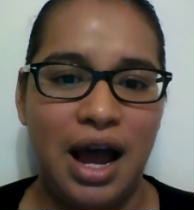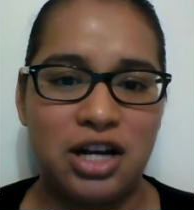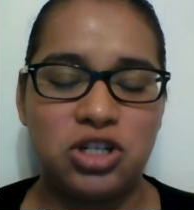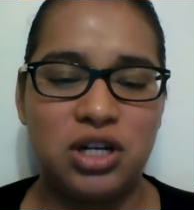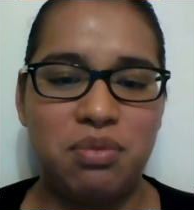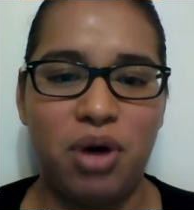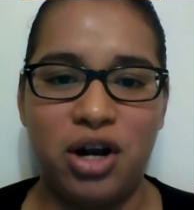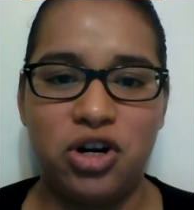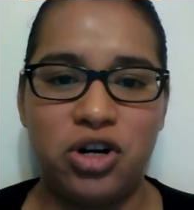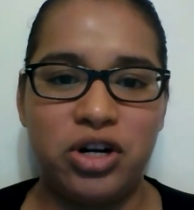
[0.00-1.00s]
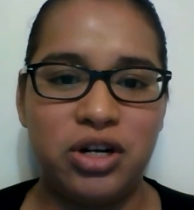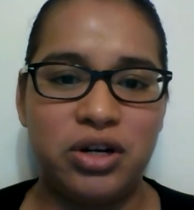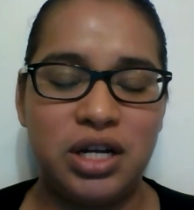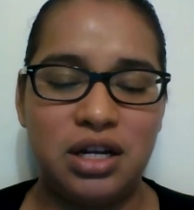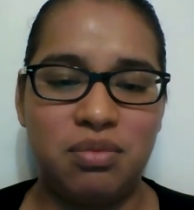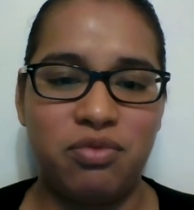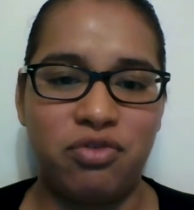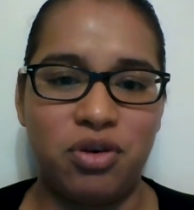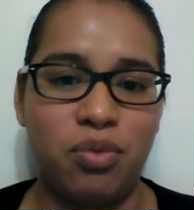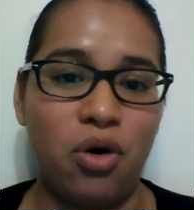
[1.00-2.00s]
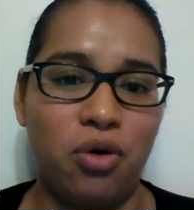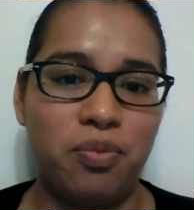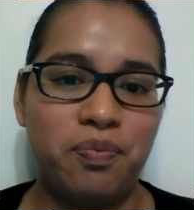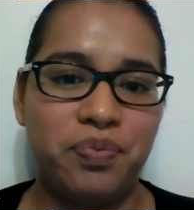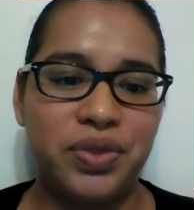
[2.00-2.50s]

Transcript: actually monitor him from home.